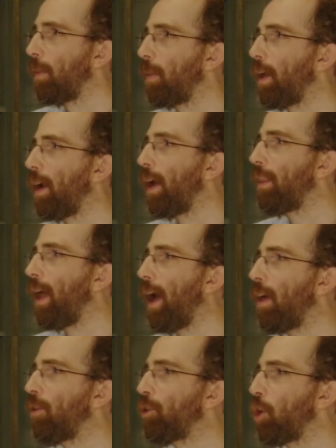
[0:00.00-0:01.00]
Yeah, and
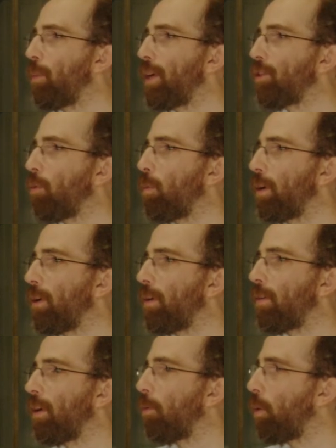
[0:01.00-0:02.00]
the show makes a
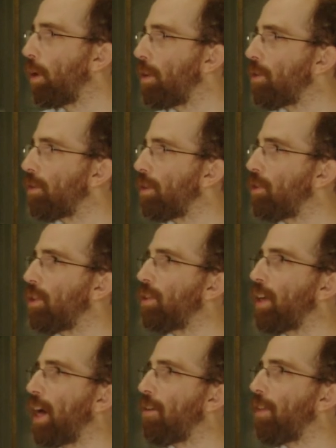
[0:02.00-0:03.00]
weird, one of these
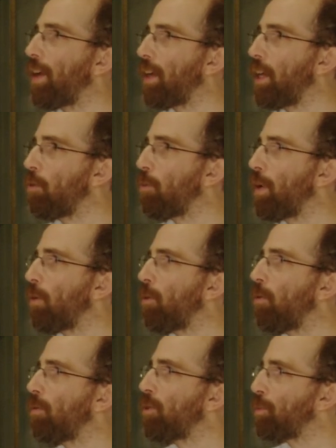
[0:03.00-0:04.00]
kind of like
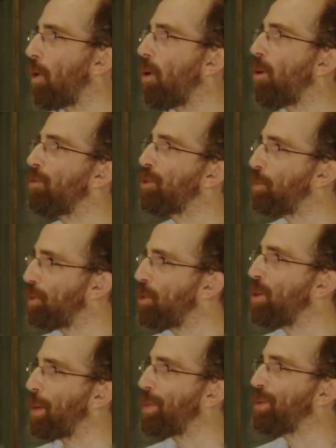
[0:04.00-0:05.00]
incremental, small,
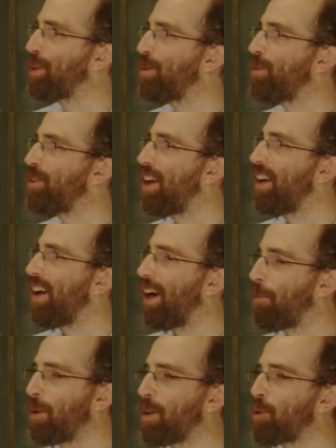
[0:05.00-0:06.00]
subdued episodes,
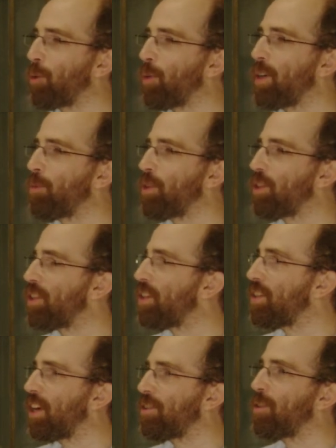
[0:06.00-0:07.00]
a weird choice, which is it
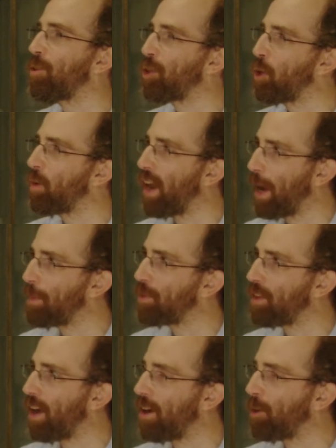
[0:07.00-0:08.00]
doesn't show what happens
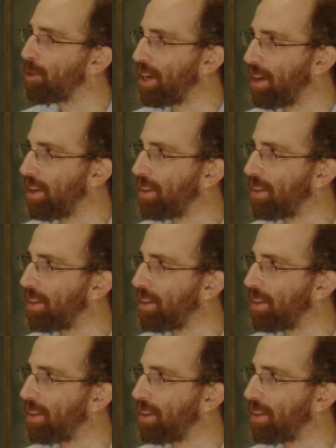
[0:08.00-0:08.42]
to Al's hand.